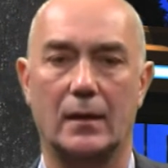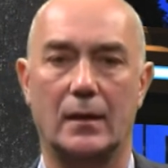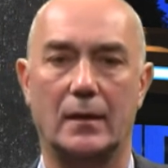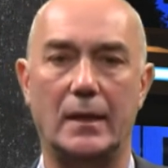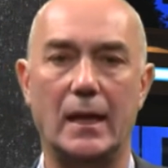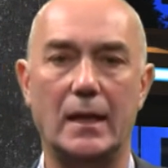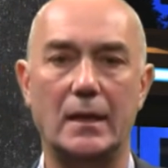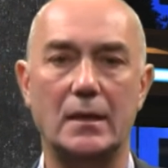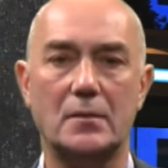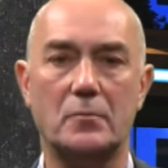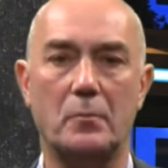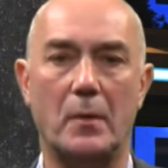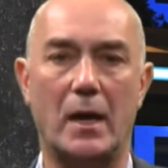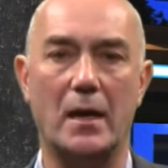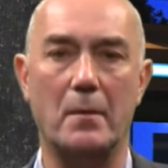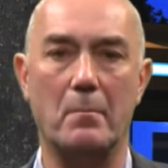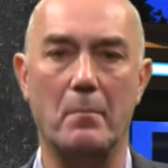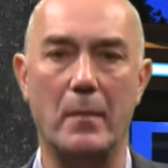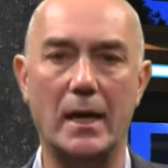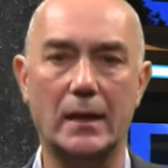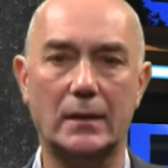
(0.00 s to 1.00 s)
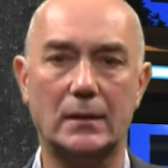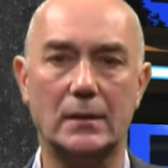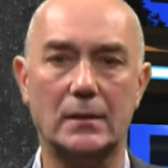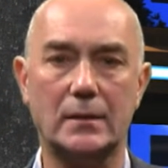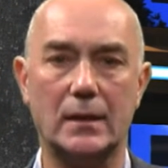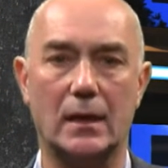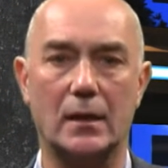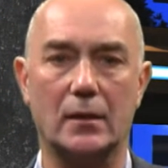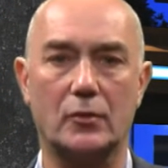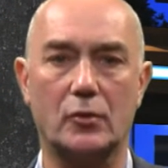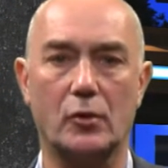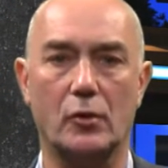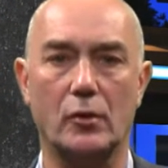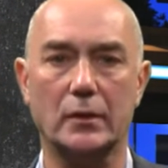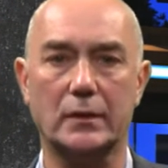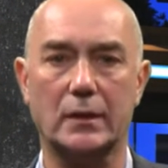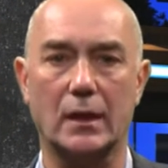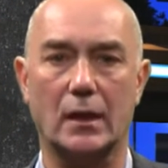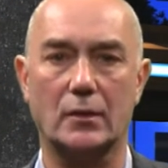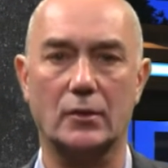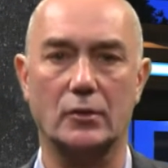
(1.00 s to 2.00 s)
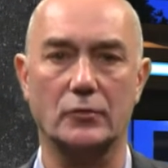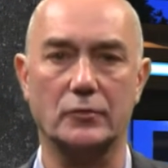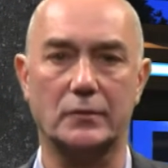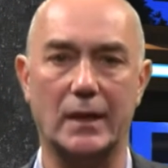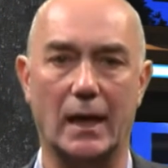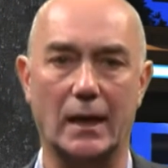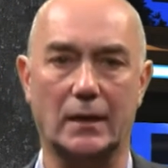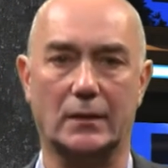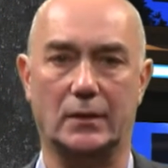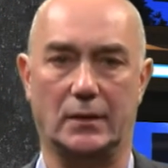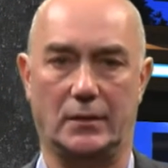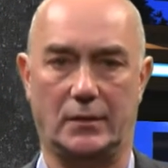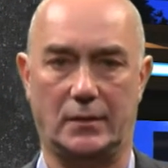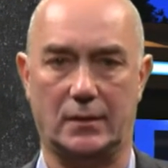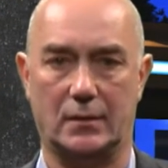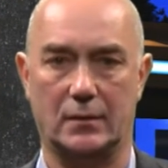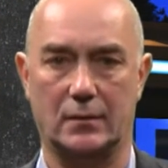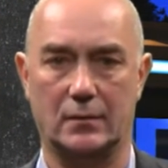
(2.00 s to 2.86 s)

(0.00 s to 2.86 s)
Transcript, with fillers: That is why metals are called conductors.